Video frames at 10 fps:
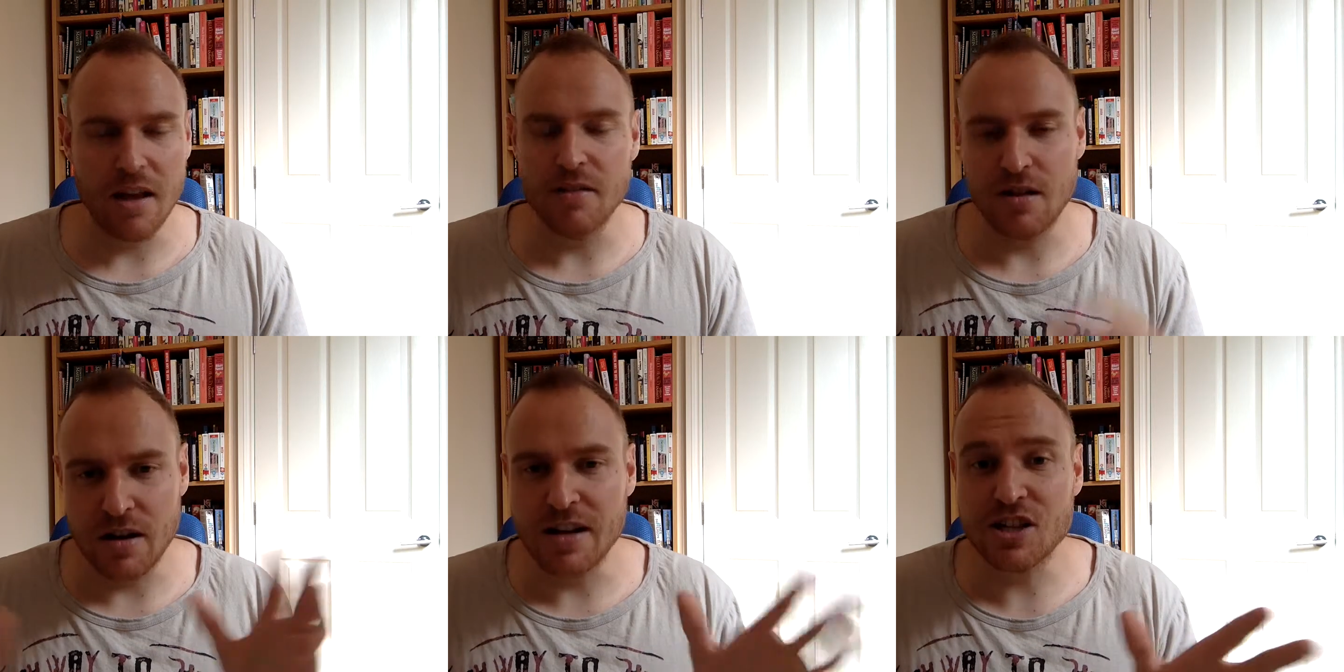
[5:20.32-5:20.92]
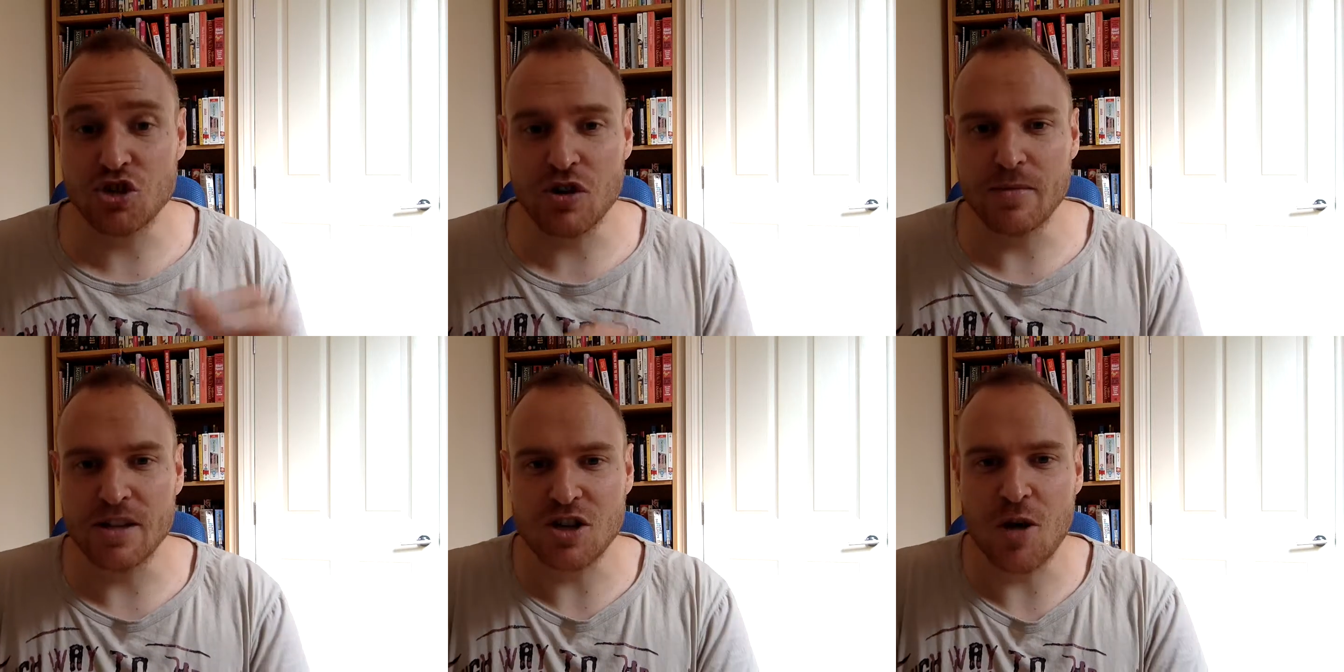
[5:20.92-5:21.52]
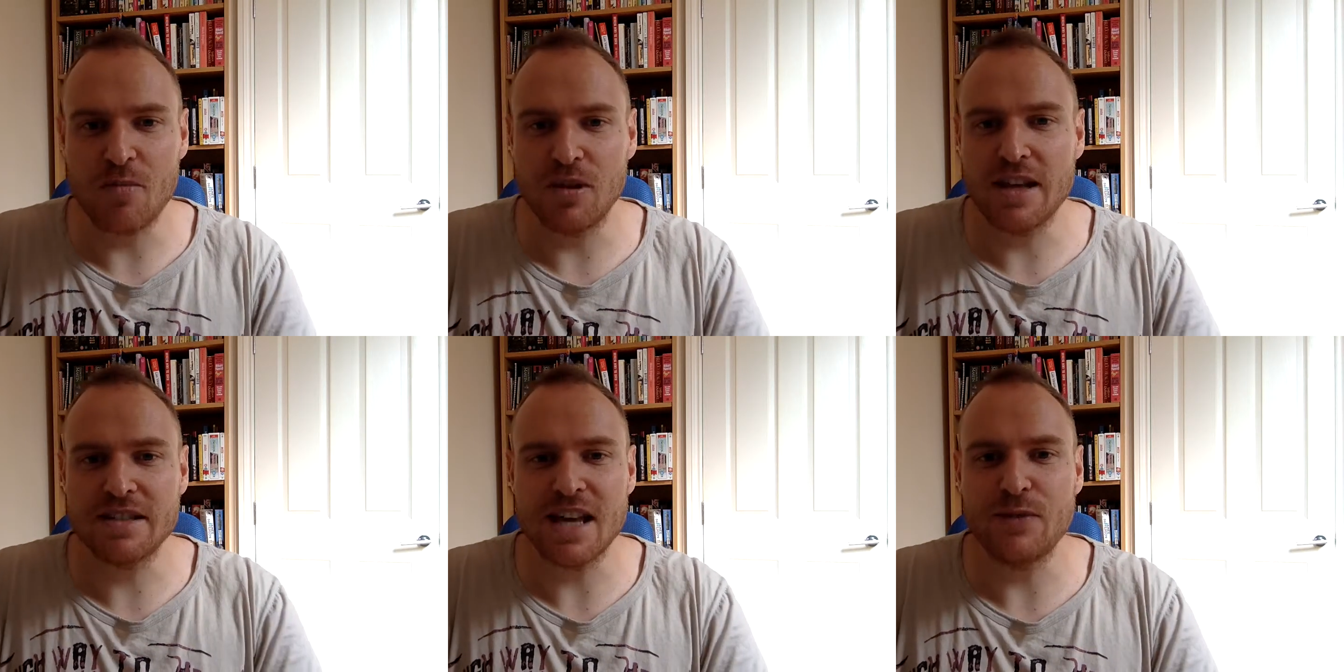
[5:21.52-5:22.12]
an extreme example,
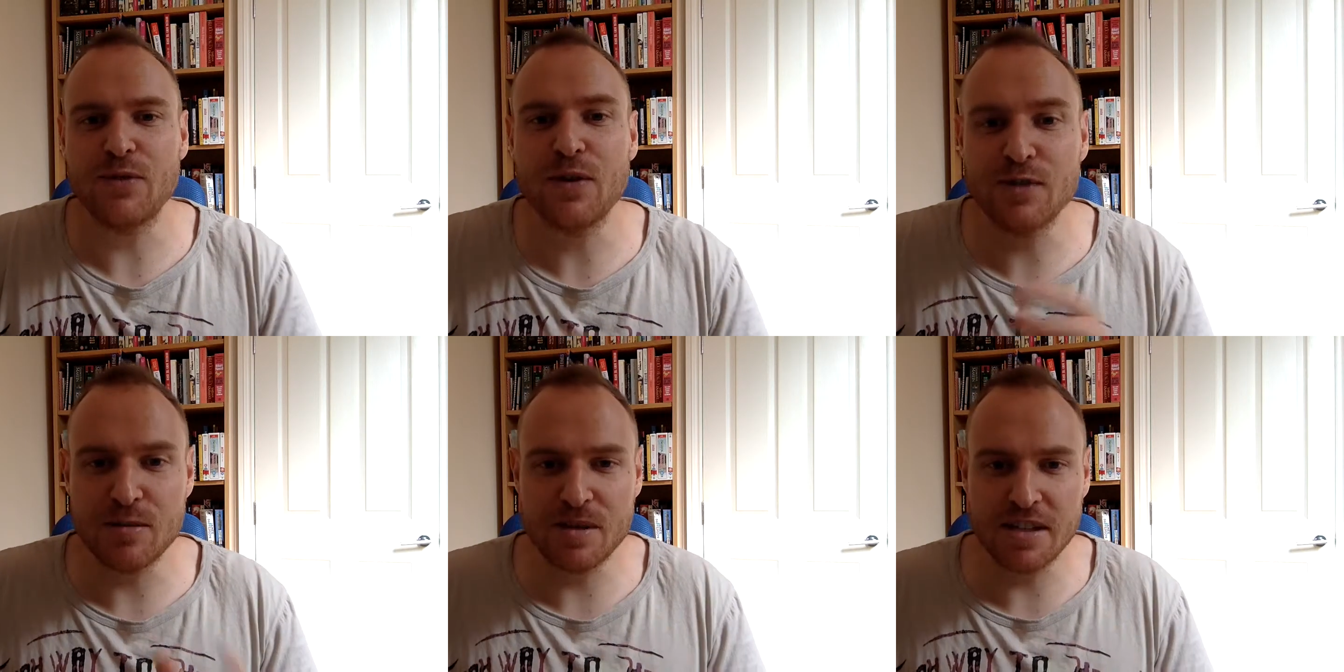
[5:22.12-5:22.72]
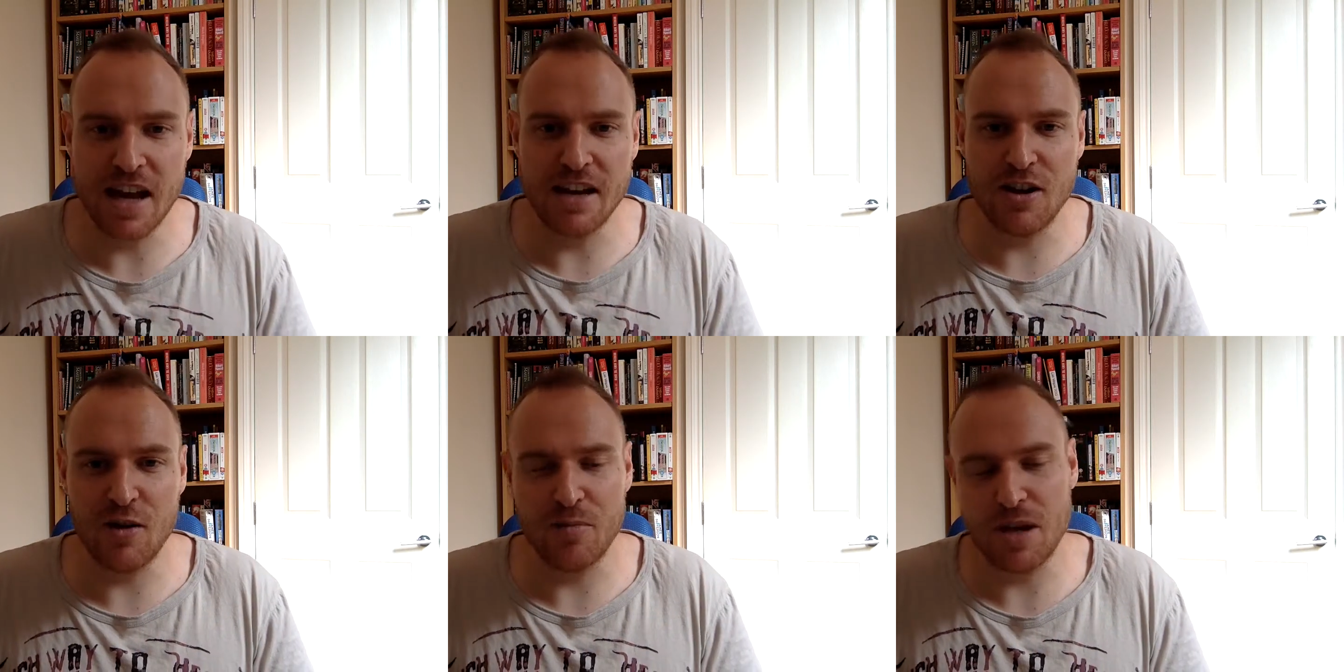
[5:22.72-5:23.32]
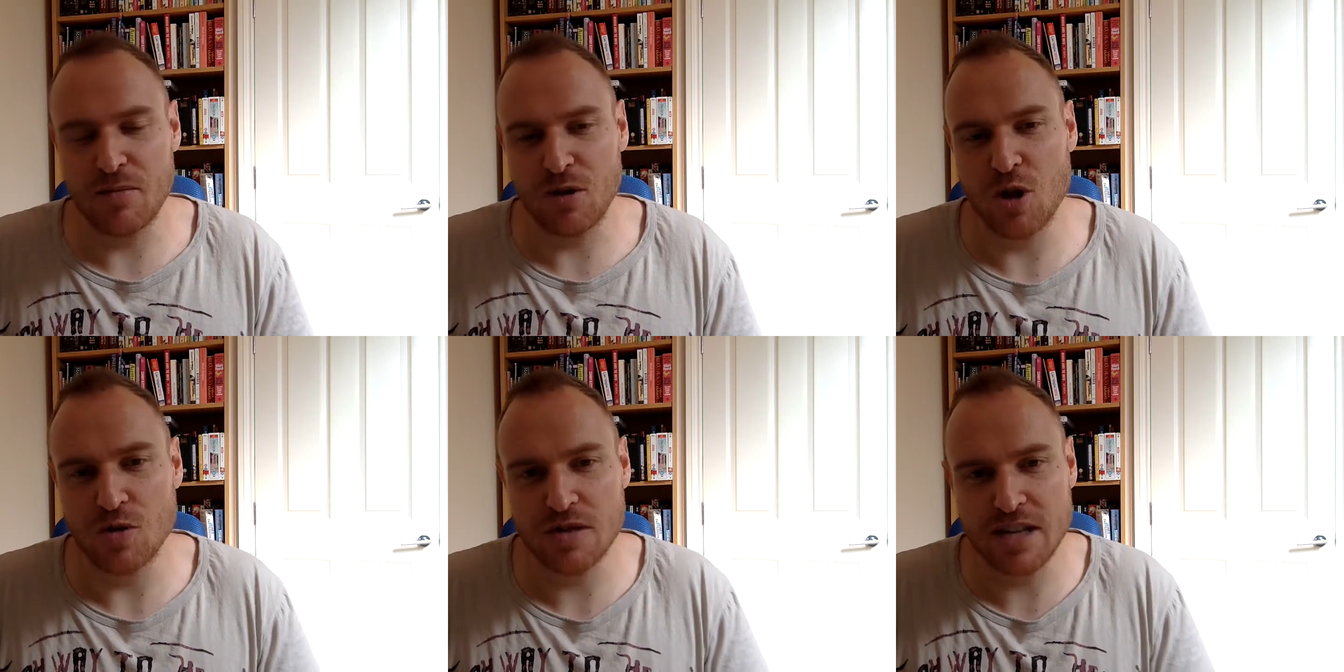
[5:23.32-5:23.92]
let's say 50% of people
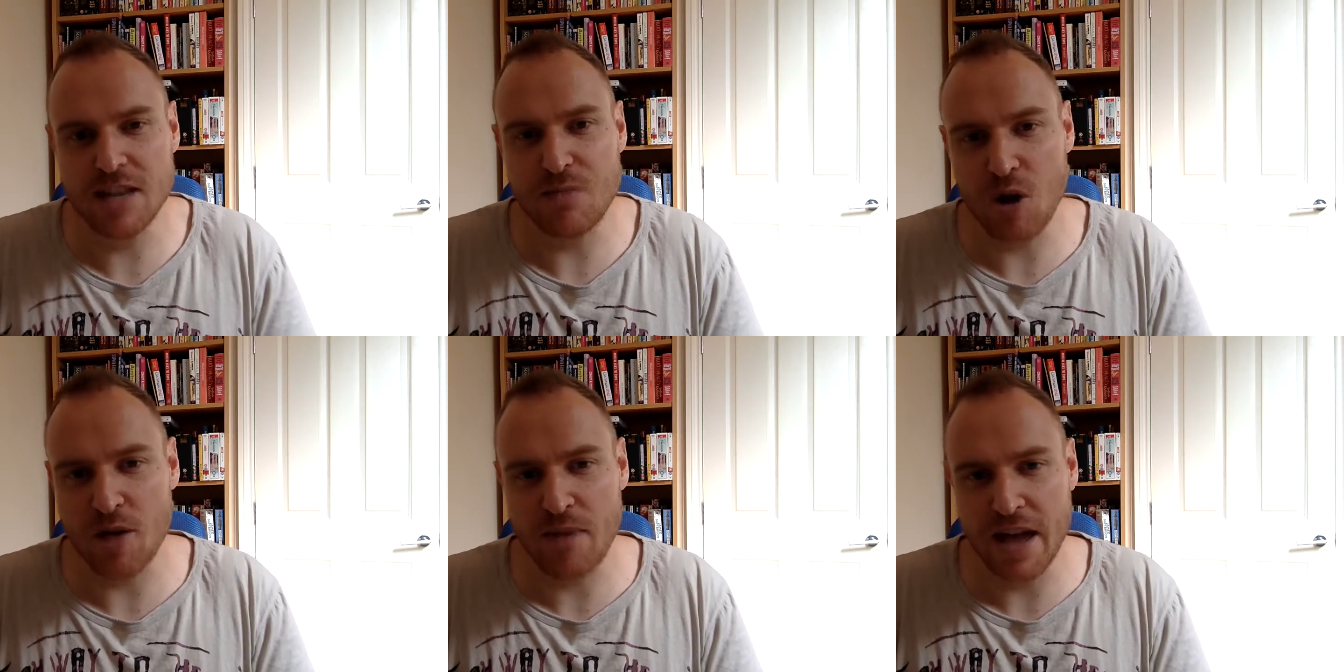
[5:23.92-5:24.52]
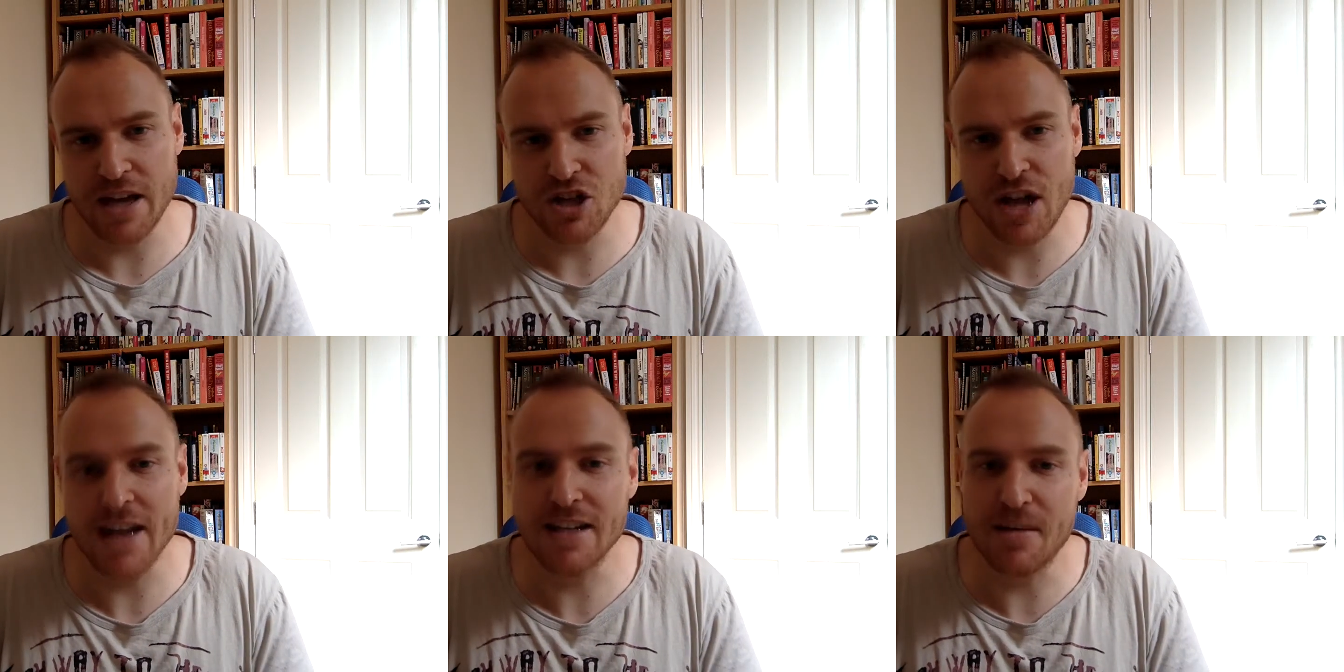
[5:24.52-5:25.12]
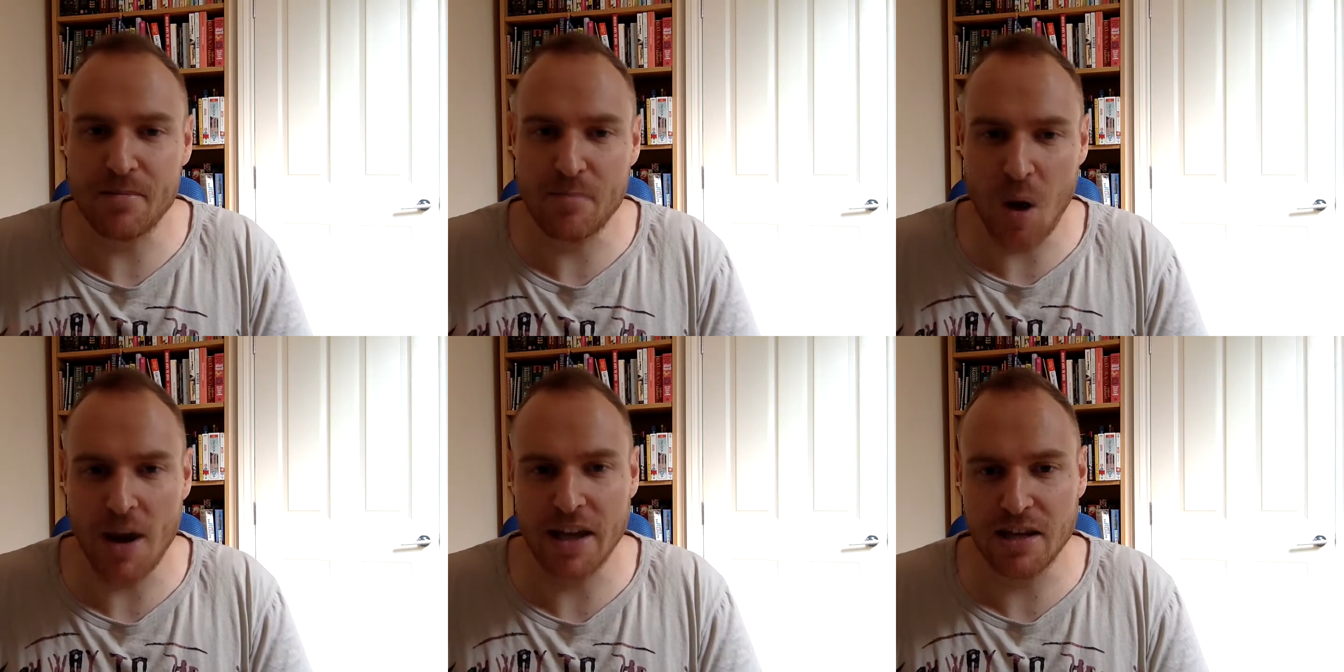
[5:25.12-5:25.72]
who see the product page end up
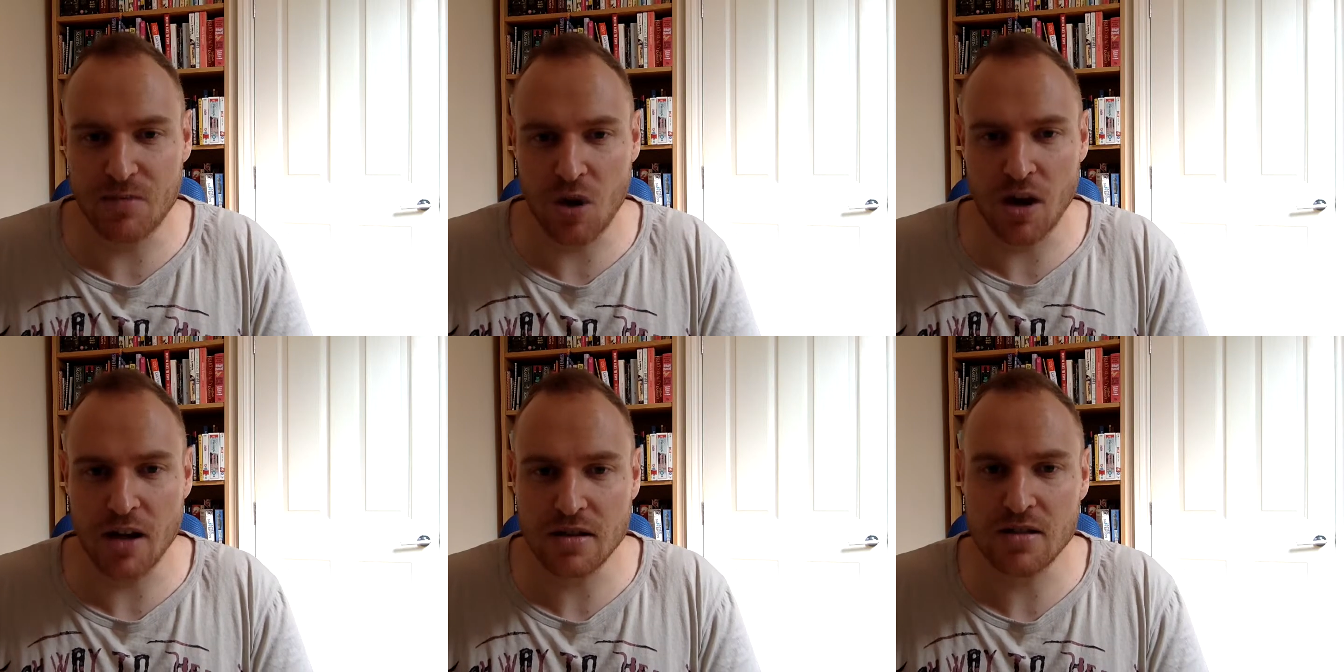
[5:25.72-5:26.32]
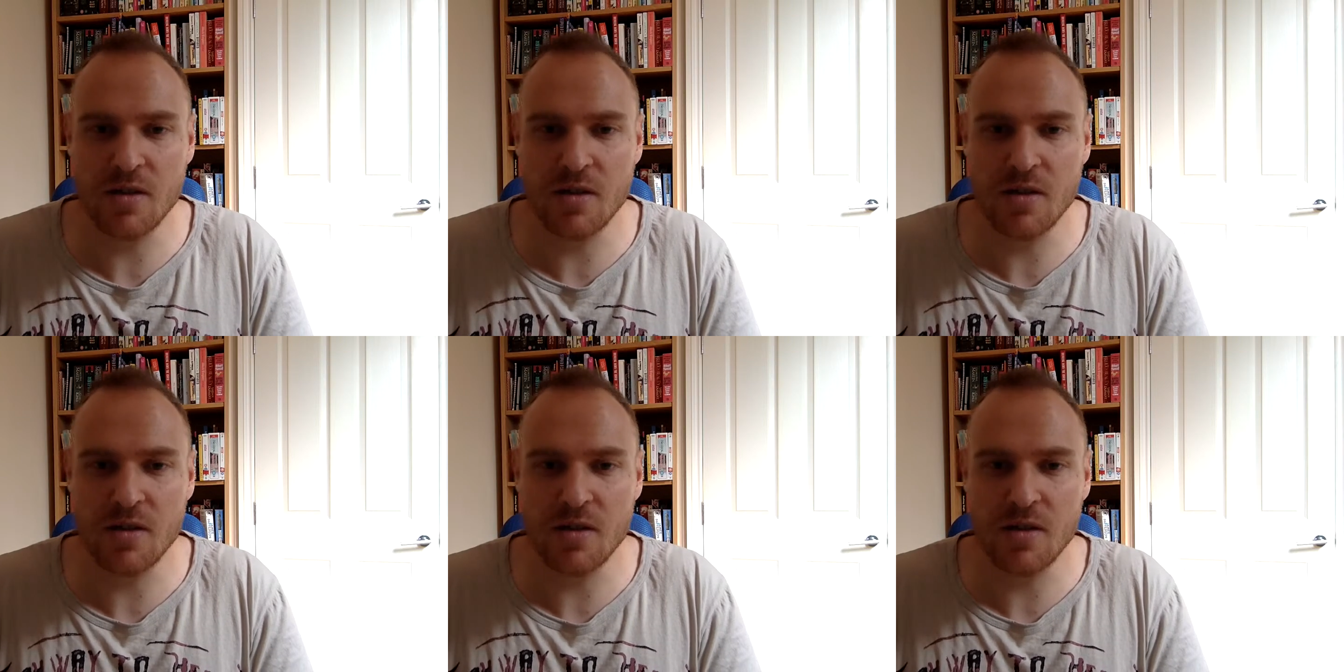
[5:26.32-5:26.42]
buying the product.